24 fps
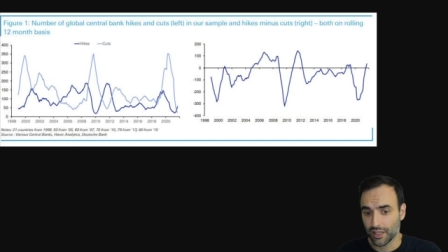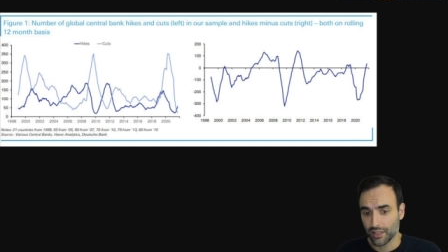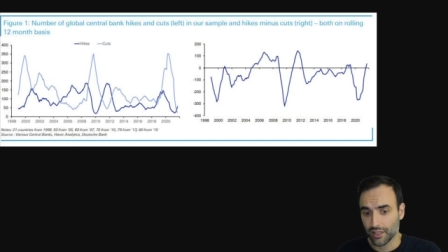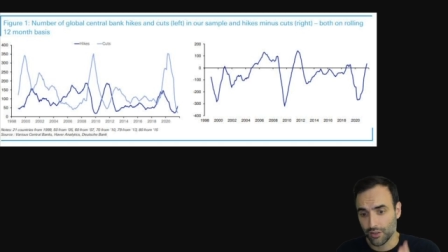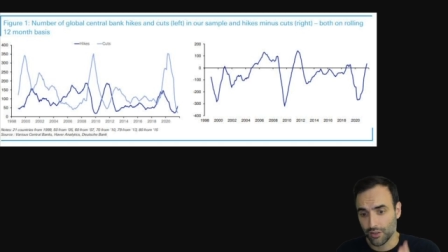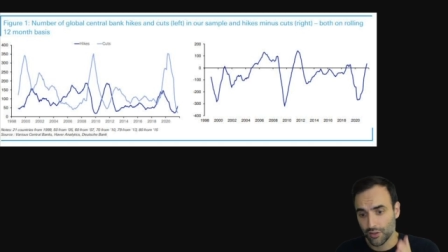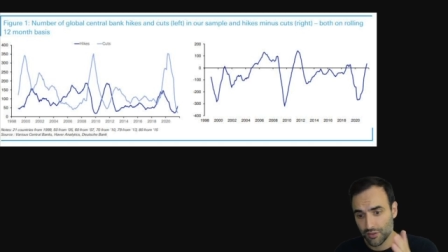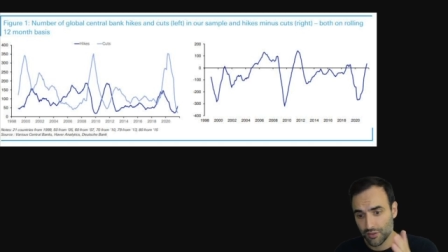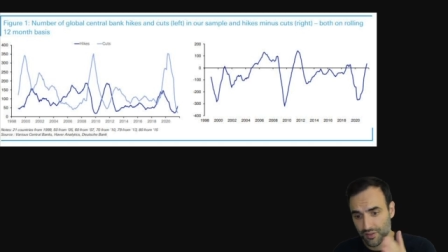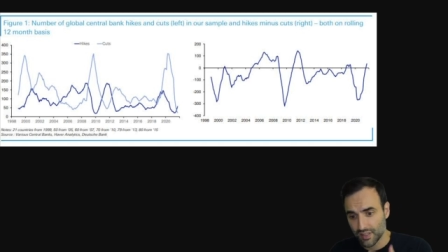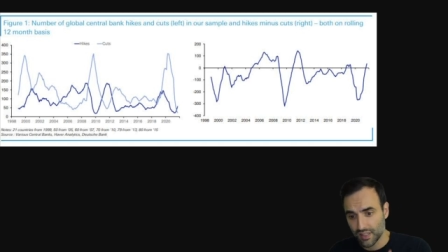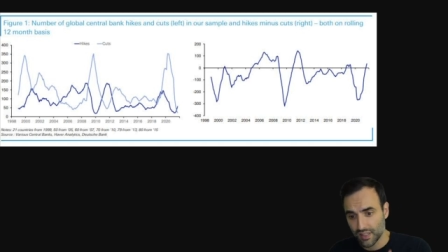and
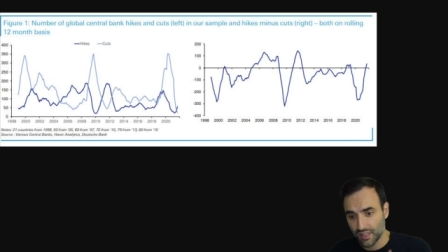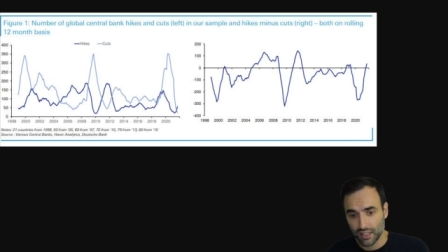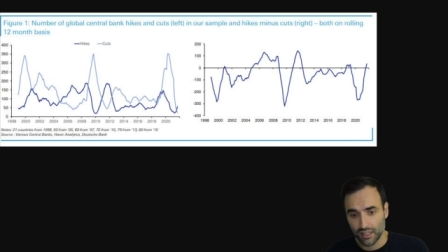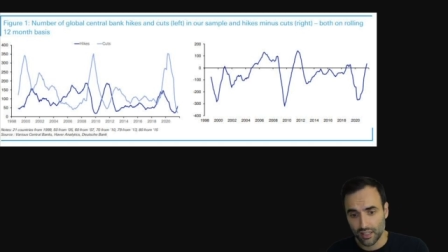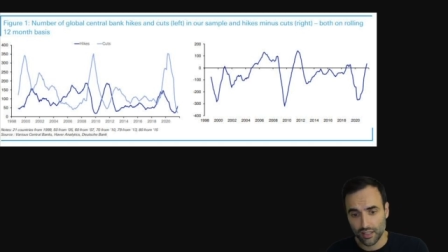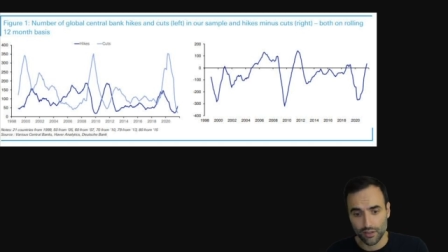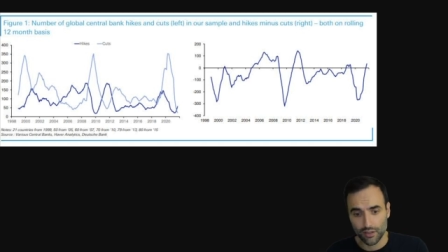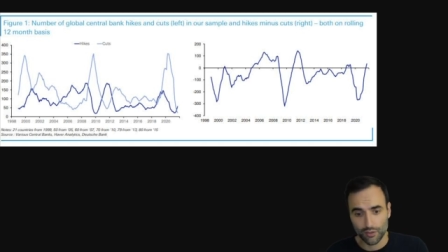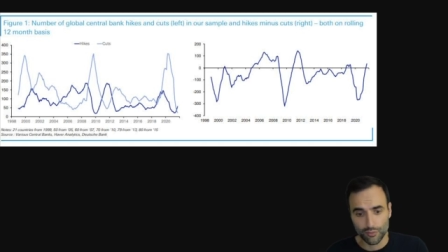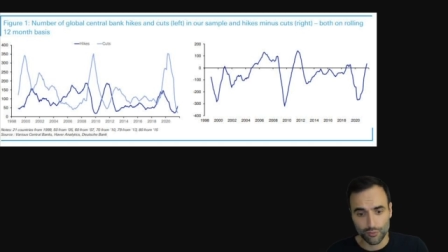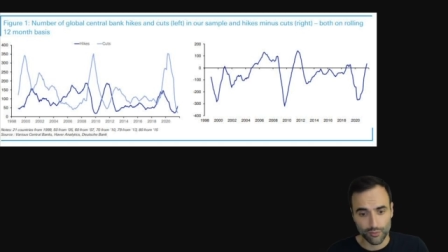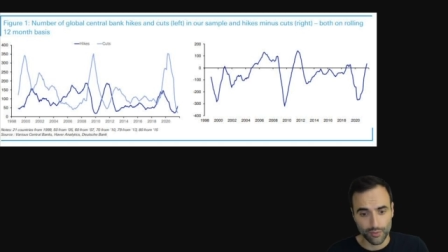you're
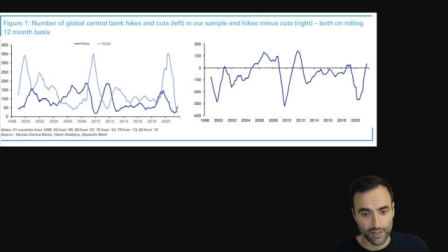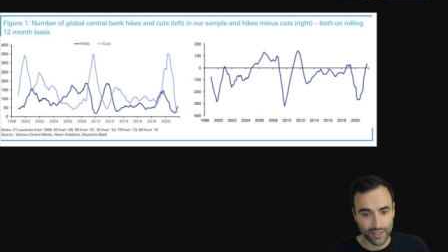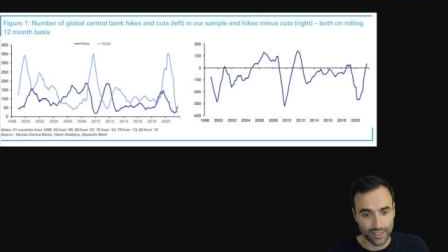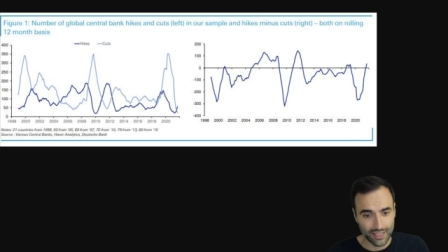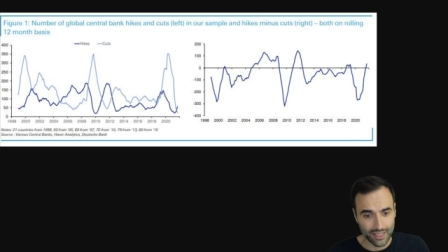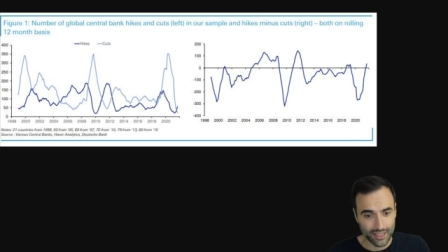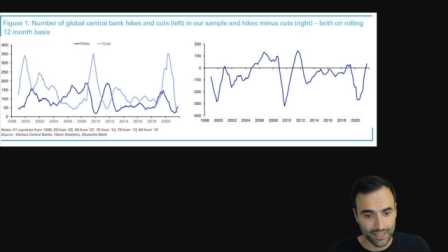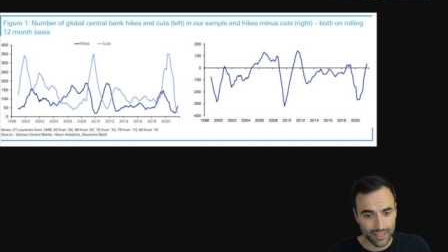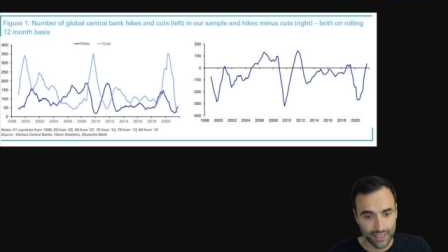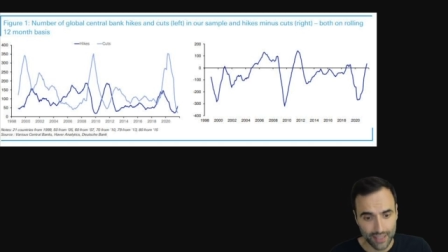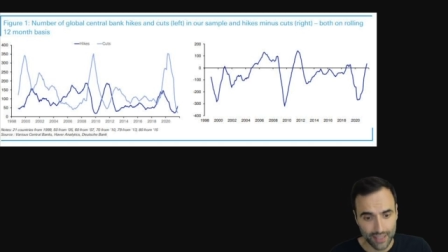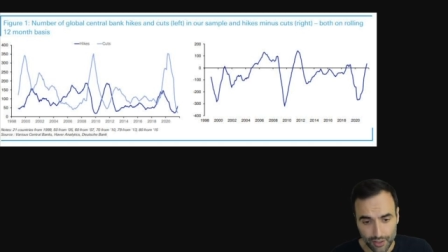seeing it
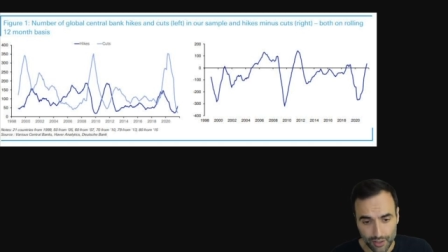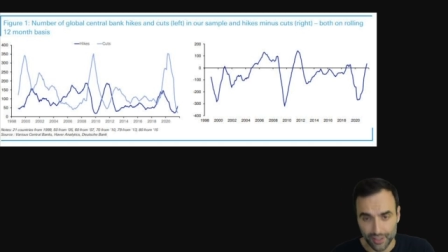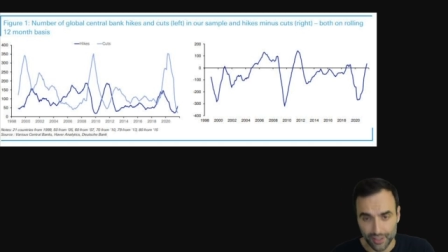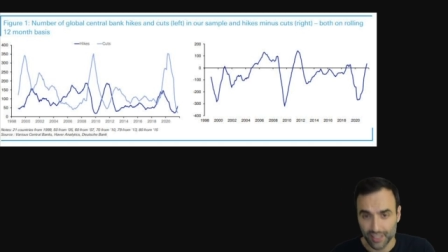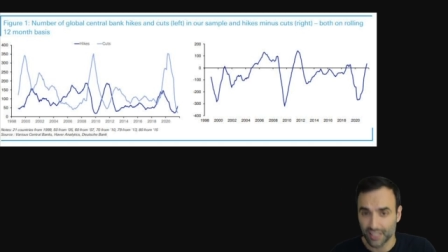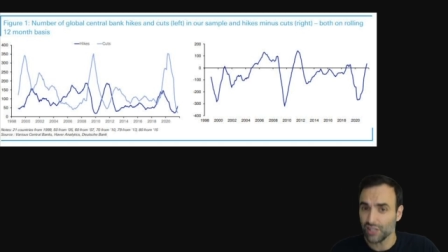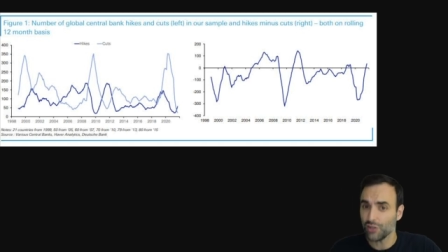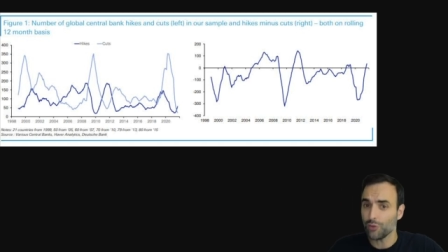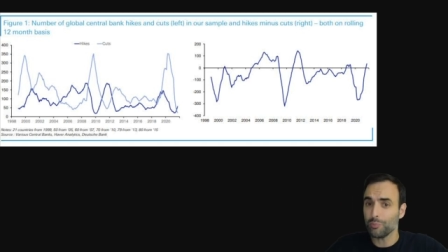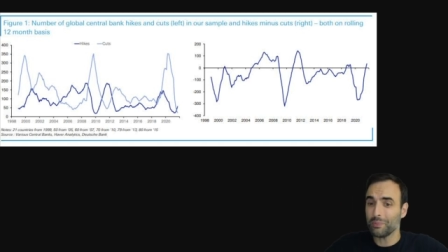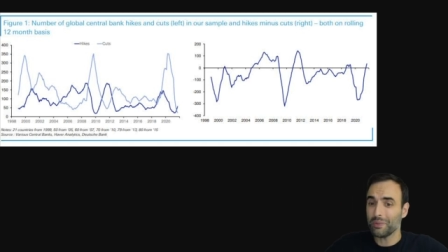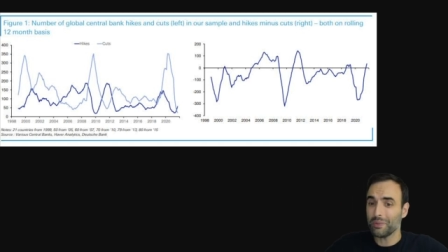right here.
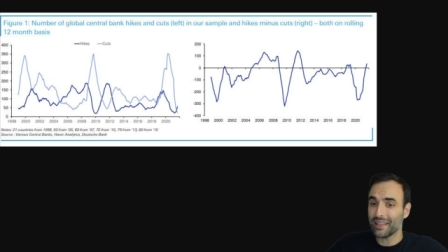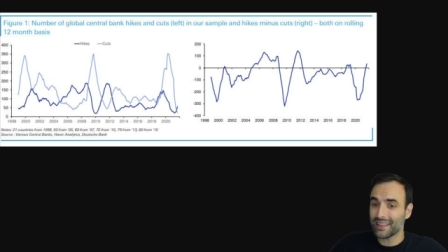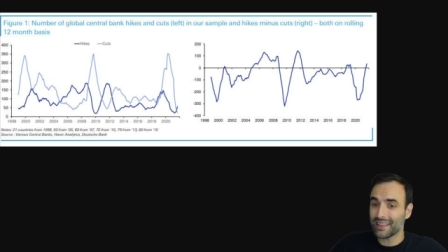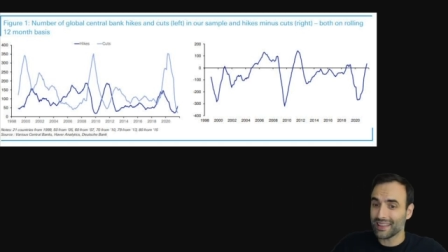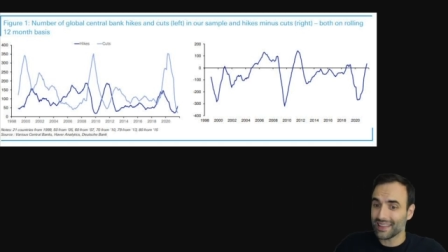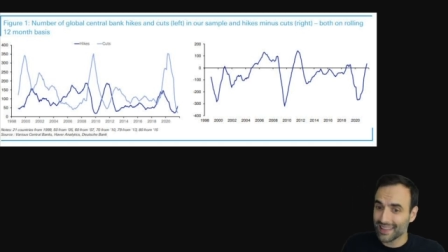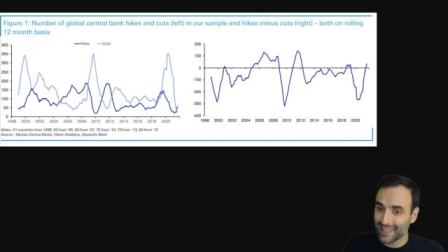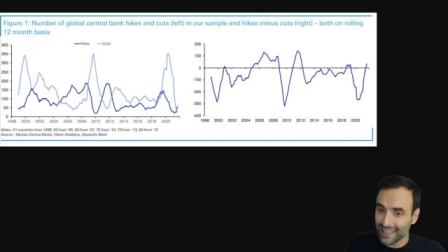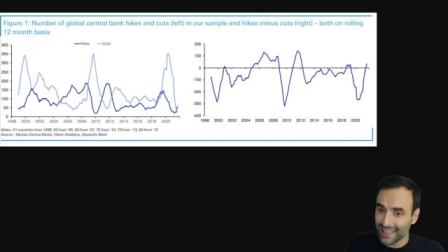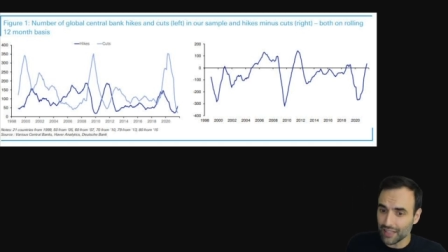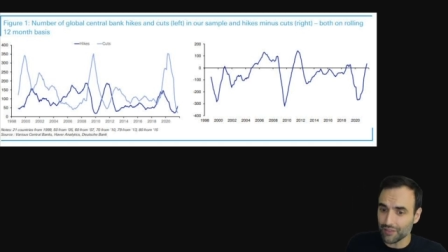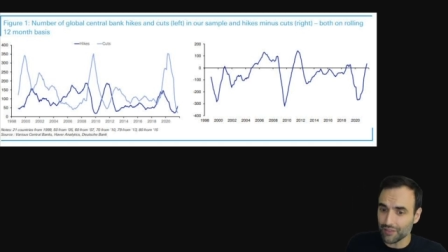Can you
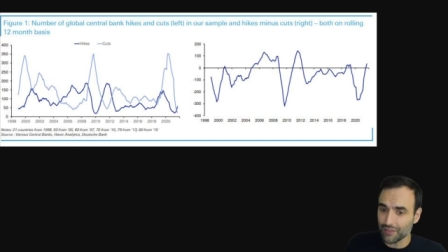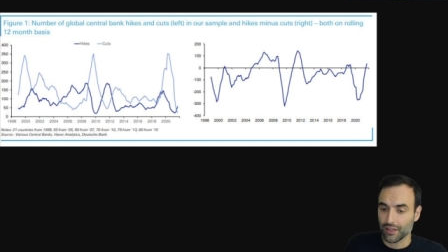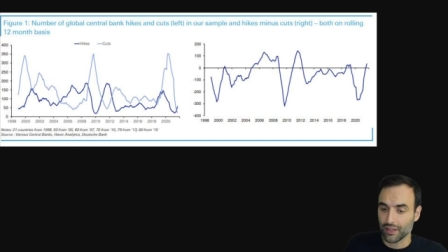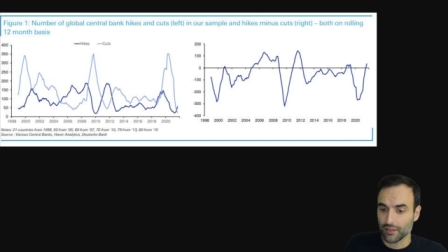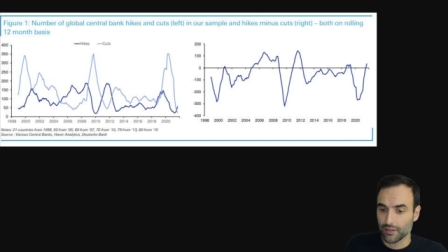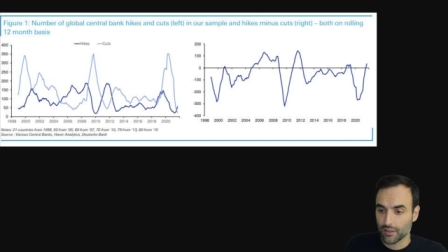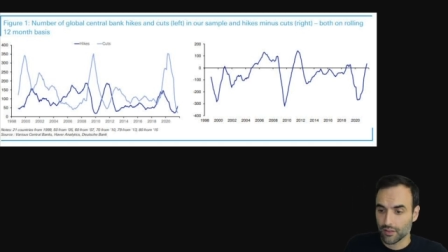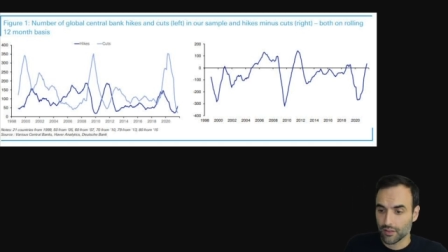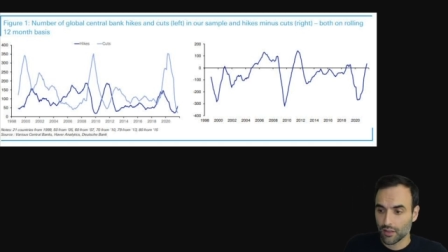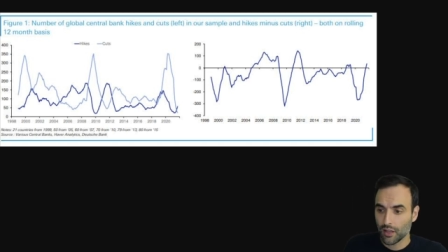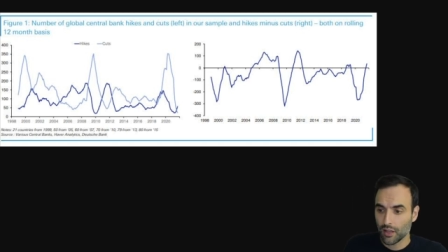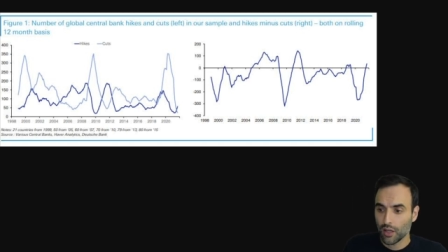believe
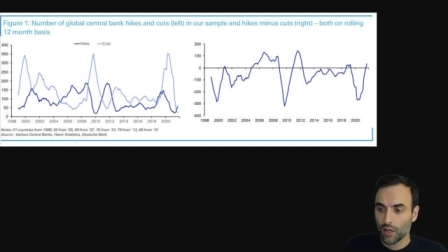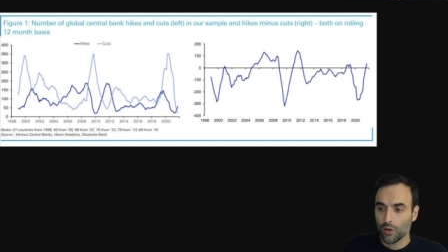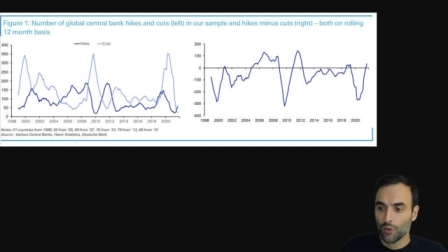it?